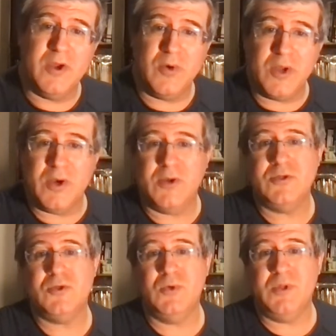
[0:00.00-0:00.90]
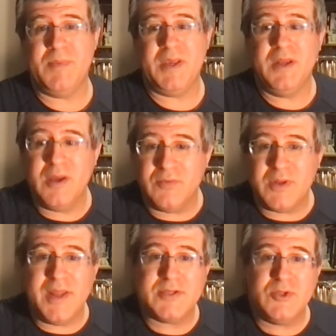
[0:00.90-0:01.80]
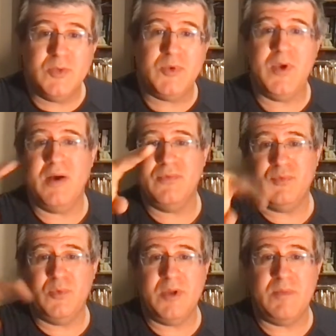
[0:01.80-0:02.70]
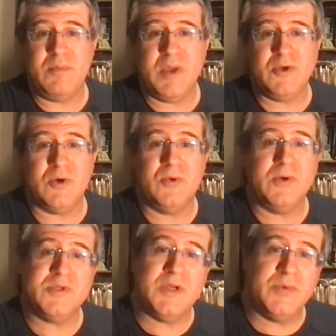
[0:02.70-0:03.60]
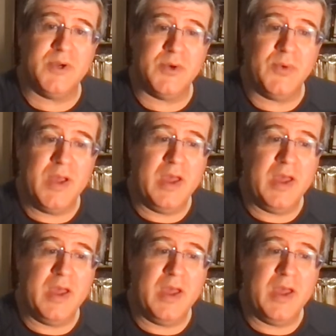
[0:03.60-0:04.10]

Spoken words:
going on to the beginning of the next loop, you have three B major chords in a row.